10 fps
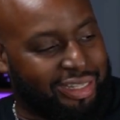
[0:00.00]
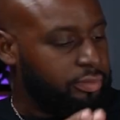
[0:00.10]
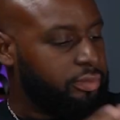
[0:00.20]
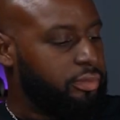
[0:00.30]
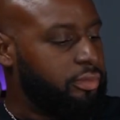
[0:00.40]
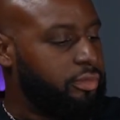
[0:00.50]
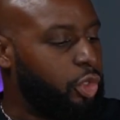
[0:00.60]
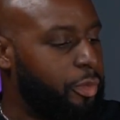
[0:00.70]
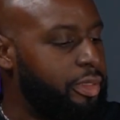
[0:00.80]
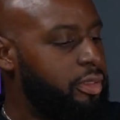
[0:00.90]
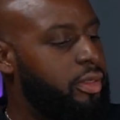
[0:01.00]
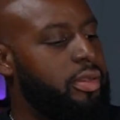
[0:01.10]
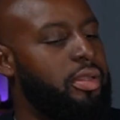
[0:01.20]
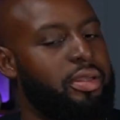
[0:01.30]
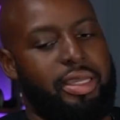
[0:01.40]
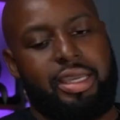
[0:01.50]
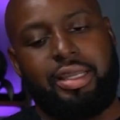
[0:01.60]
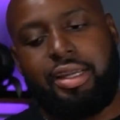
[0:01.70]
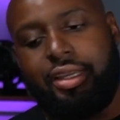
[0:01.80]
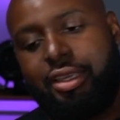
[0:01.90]
Z. Open. Yeah,
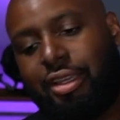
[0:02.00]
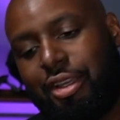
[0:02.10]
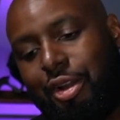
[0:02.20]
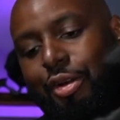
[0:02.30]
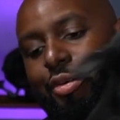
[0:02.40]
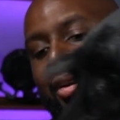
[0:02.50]
there you go.